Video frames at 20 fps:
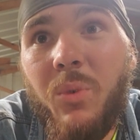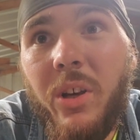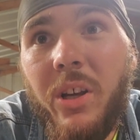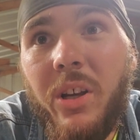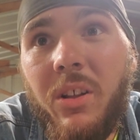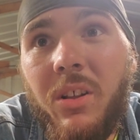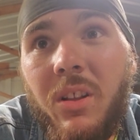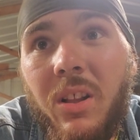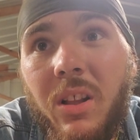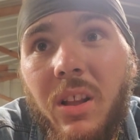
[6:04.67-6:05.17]

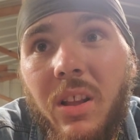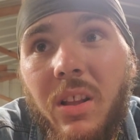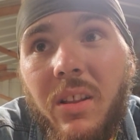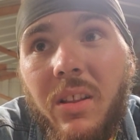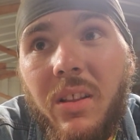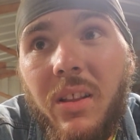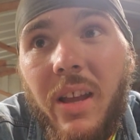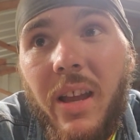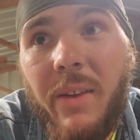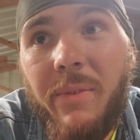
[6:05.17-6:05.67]
Well,
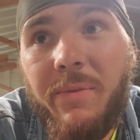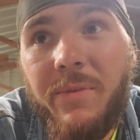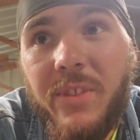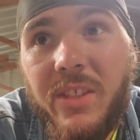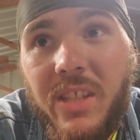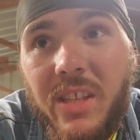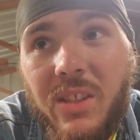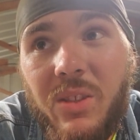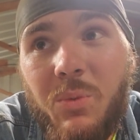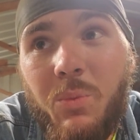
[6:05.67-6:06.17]
I've
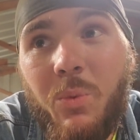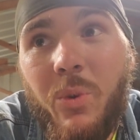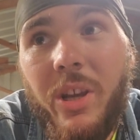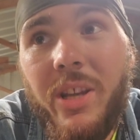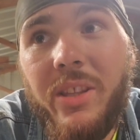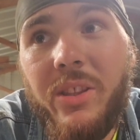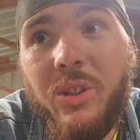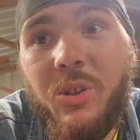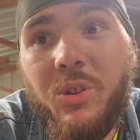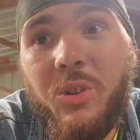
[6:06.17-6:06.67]
since
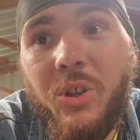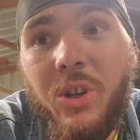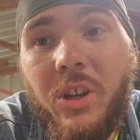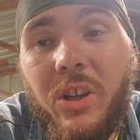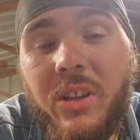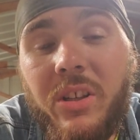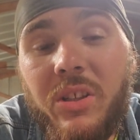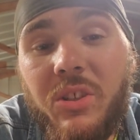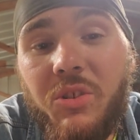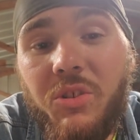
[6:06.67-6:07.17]
weighed the
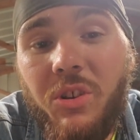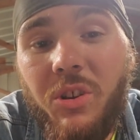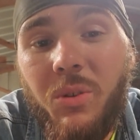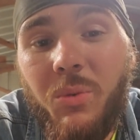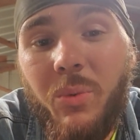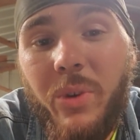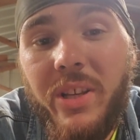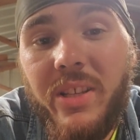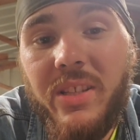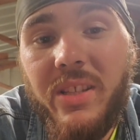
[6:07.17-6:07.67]
truck, and the
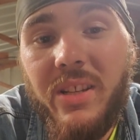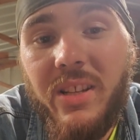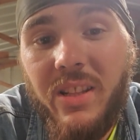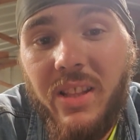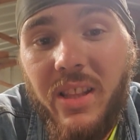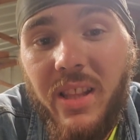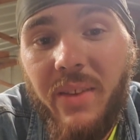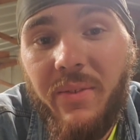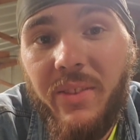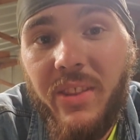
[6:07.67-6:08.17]
truck weighs in at
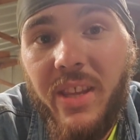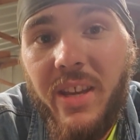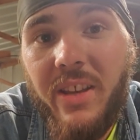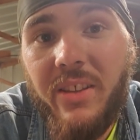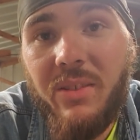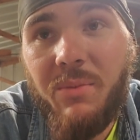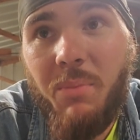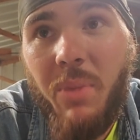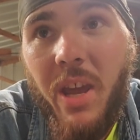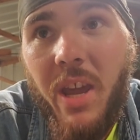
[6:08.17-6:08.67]

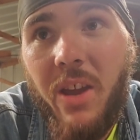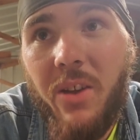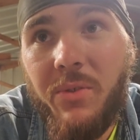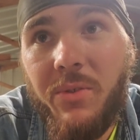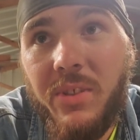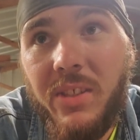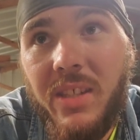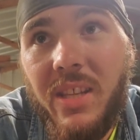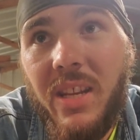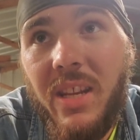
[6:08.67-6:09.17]
11,000
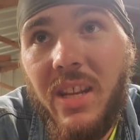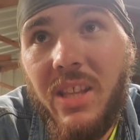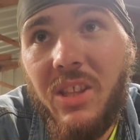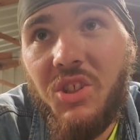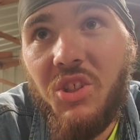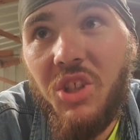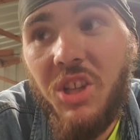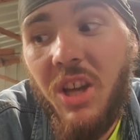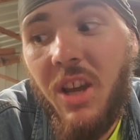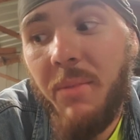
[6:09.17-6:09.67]
pounds sitting in the
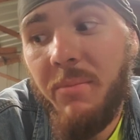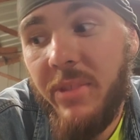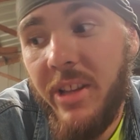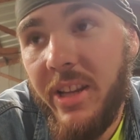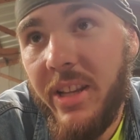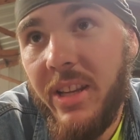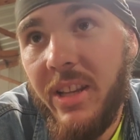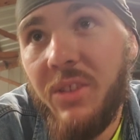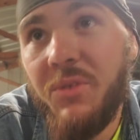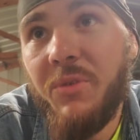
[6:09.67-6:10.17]
shop
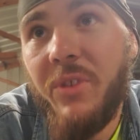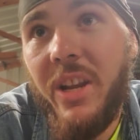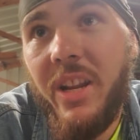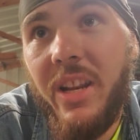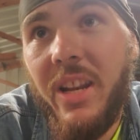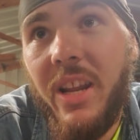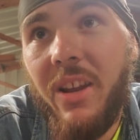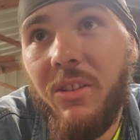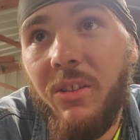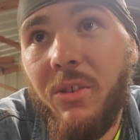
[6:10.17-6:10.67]
like it is right
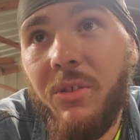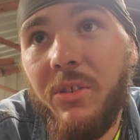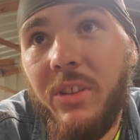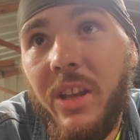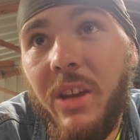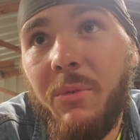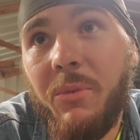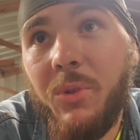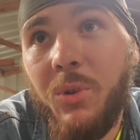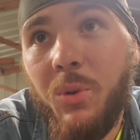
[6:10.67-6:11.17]
now, loaded
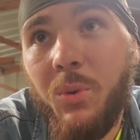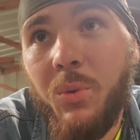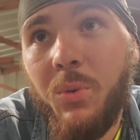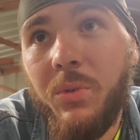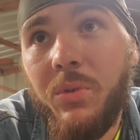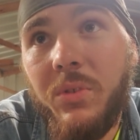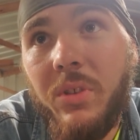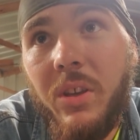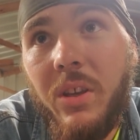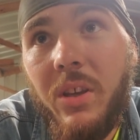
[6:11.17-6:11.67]
down with
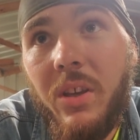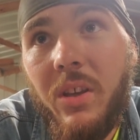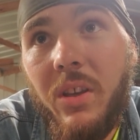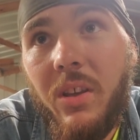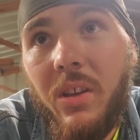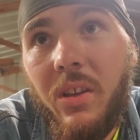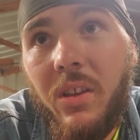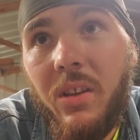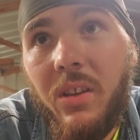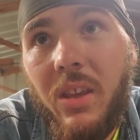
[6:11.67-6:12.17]
tools.
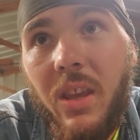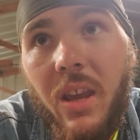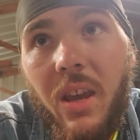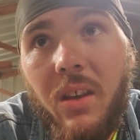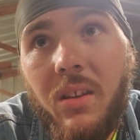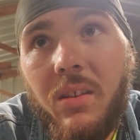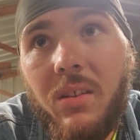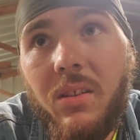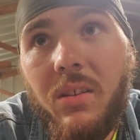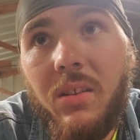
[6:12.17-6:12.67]
Yeah,
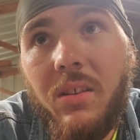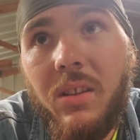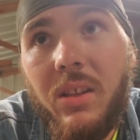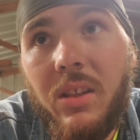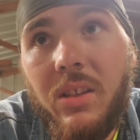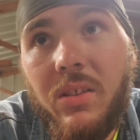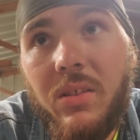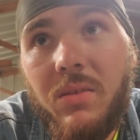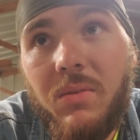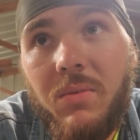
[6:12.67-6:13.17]

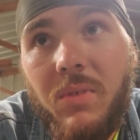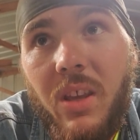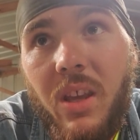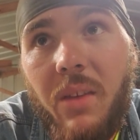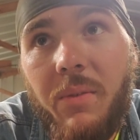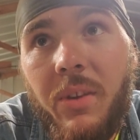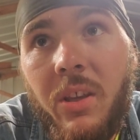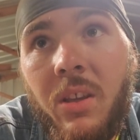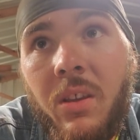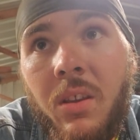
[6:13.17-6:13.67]
it's
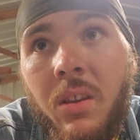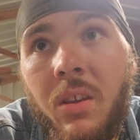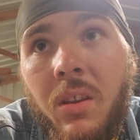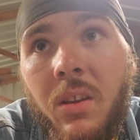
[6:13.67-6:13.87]
heavy.